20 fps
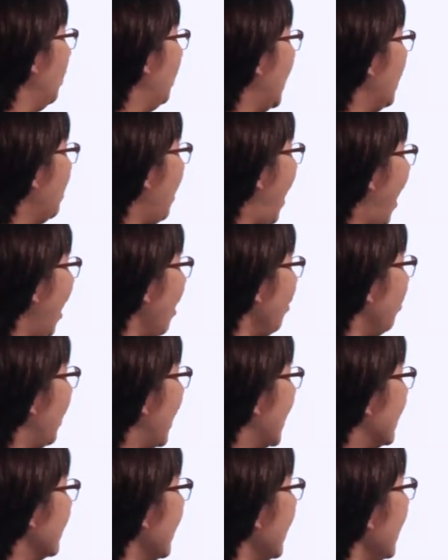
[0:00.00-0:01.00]
big
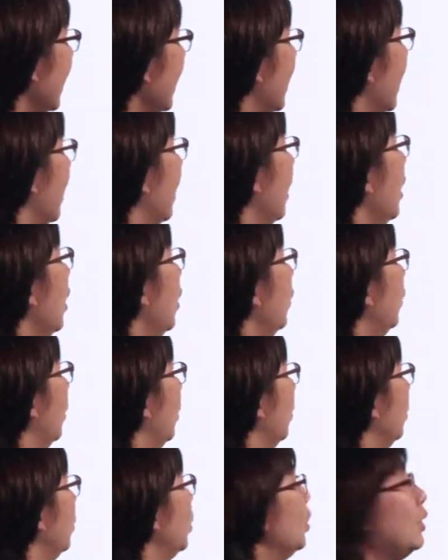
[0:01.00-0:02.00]
pathways here,
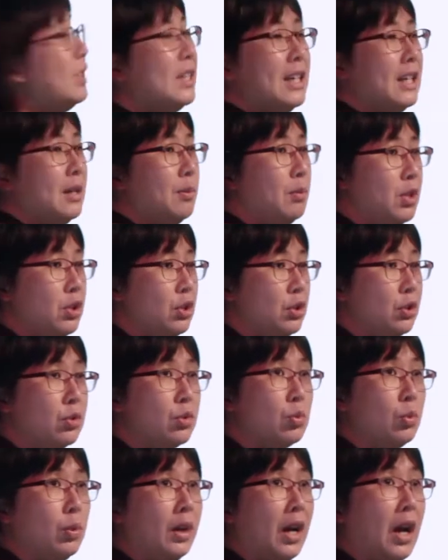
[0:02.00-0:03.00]
the 2D
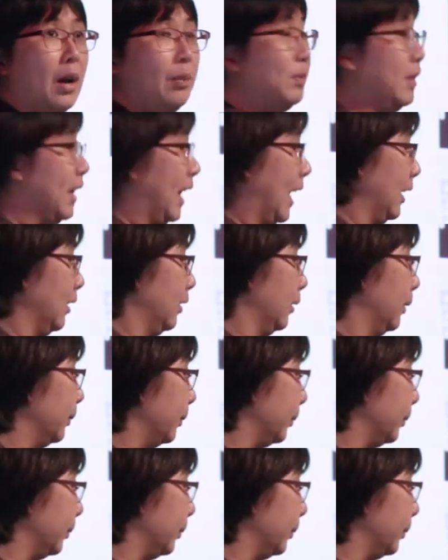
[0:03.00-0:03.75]
images would update.